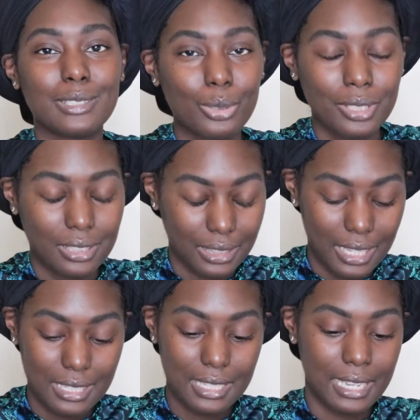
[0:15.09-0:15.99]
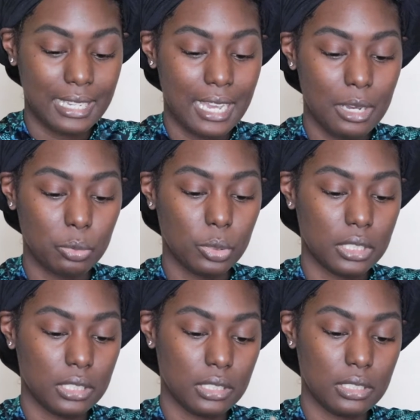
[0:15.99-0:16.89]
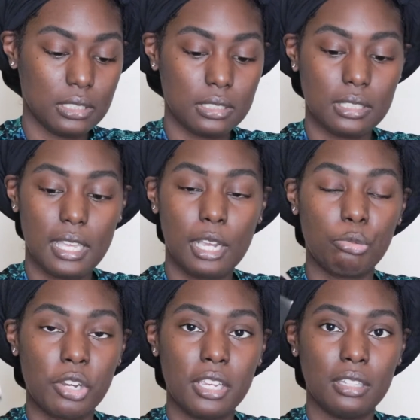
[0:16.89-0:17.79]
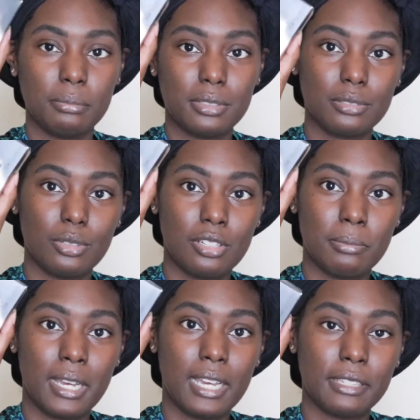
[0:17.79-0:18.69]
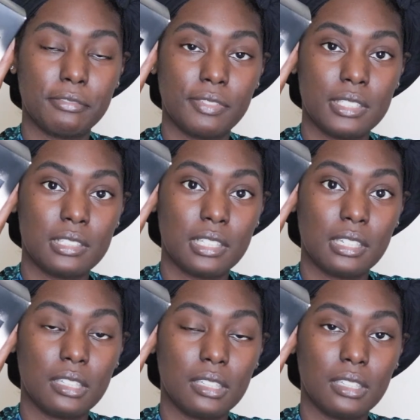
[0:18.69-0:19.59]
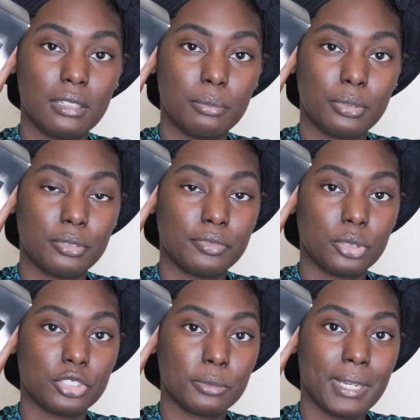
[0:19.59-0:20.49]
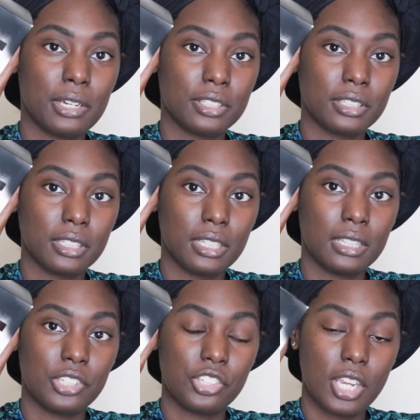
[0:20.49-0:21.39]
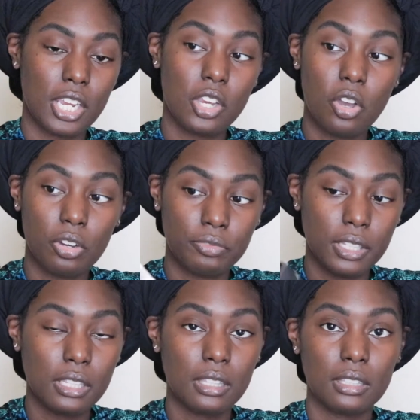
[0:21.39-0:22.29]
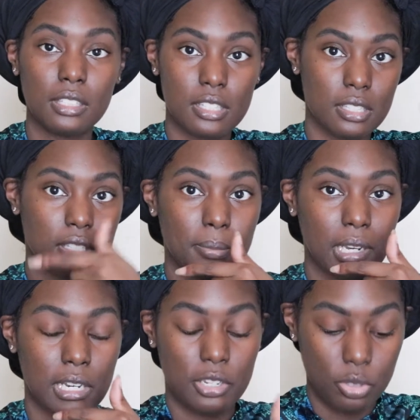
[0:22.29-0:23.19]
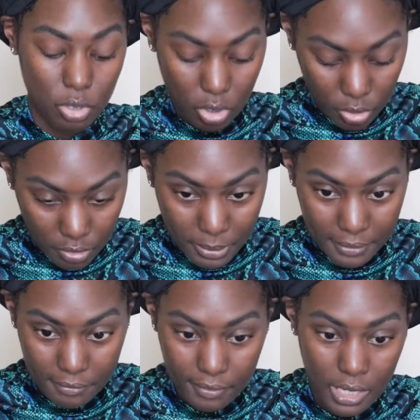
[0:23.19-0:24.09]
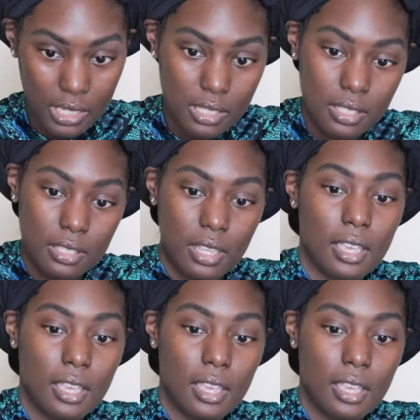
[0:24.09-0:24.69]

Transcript: The only things I got was I re-upped on my Fenty Pro Filt'r powder in the shade Coffee. This is the powder I use all over my face.